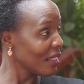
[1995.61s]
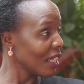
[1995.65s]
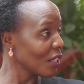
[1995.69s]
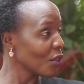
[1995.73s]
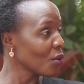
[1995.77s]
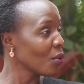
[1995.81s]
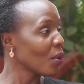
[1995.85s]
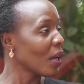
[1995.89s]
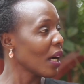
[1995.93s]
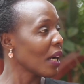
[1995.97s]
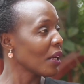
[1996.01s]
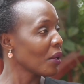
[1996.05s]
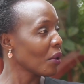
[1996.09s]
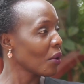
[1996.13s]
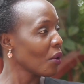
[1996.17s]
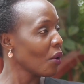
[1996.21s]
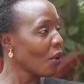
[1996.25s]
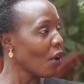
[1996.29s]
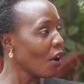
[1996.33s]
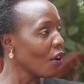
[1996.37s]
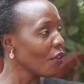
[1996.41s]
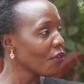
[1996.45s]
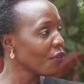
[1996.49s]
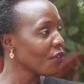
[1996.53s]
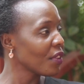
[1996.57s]
that you can
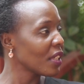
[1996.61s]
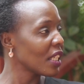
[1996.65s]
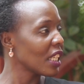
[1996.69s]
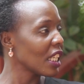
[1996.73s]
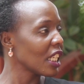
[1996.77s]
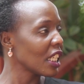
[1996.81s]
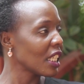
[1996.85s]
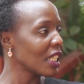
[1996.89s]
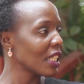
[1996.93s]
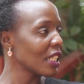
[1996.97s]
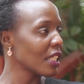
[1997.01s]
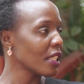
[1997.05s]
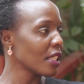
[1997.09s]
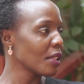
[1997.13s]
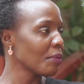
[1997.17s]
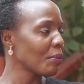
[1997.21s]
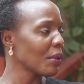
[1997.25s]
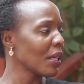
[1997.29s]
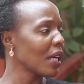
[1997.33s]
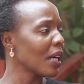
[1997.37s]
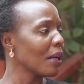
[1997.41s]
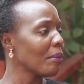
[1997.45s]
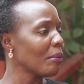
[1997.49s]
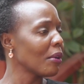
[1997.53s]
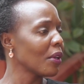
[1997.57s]
confidently
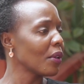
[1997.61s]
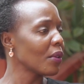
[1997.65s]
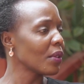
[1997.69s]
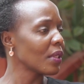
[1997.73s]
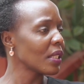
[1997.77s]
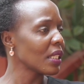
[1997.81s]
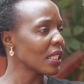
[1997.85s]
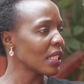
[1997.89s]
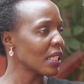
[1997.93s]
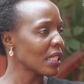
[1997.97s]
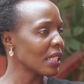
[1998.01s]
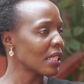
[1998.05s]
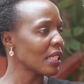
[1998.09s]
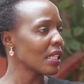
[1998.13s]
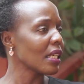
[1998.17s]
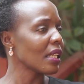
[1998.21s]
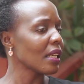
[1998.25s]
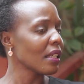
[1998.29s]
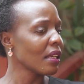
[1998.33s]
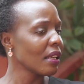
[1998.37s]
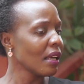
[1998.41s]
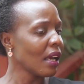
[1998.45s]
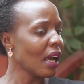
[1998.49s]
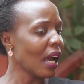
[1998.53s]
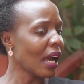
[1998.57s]
speak about and
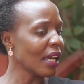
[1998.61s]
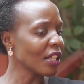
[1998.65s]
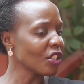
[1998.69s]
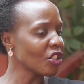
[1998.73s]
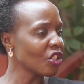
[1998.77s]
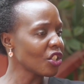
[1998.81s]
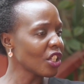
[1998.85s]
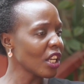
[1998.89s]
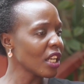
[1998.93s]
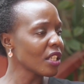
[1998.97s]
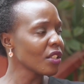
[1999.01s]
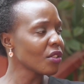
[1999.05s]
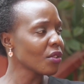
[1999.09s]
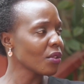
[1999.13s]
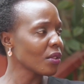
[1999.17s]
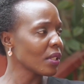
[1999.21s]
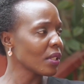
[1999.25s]
say, I changed